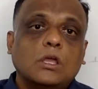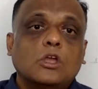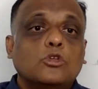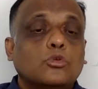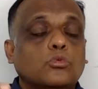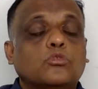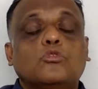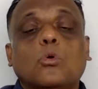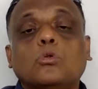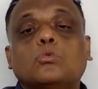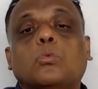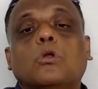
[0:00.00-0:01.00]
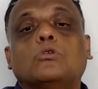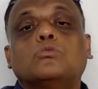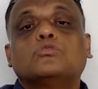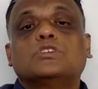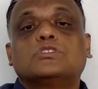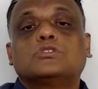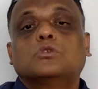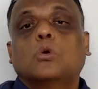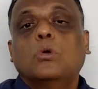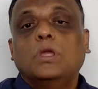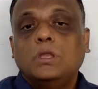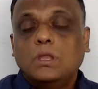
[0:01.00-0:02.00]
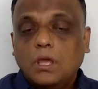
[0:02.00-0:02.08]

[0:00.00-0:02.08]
You don't want to just go in